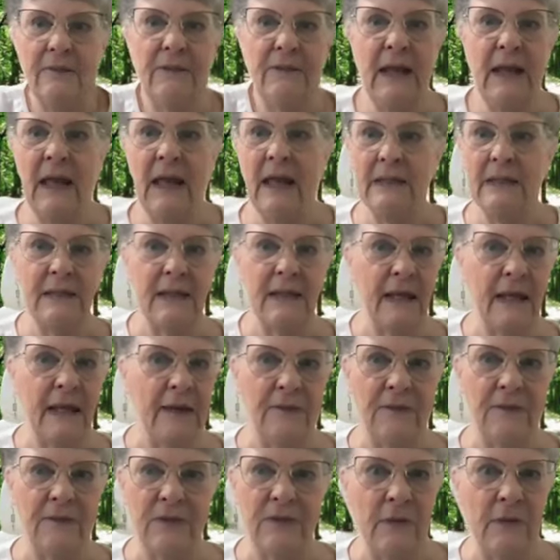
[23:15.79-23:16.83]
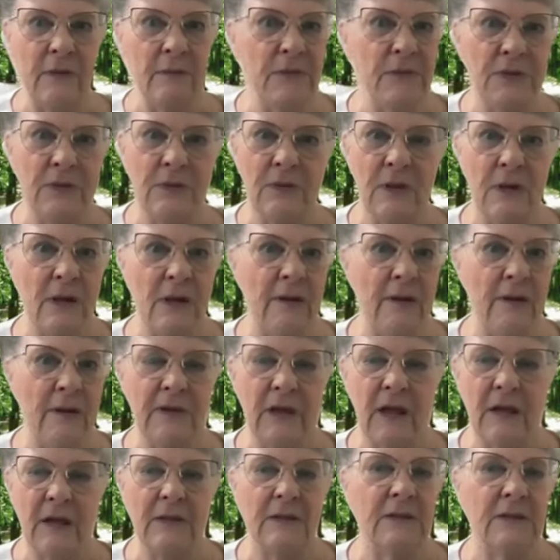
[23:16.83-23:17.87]
That has to have some sort of
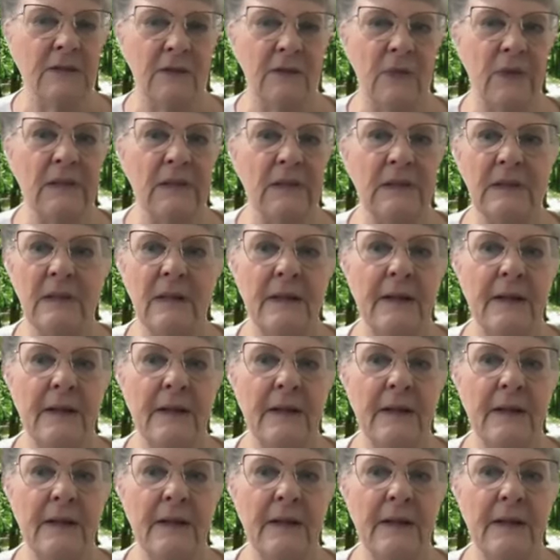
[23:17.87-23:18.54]
consequence.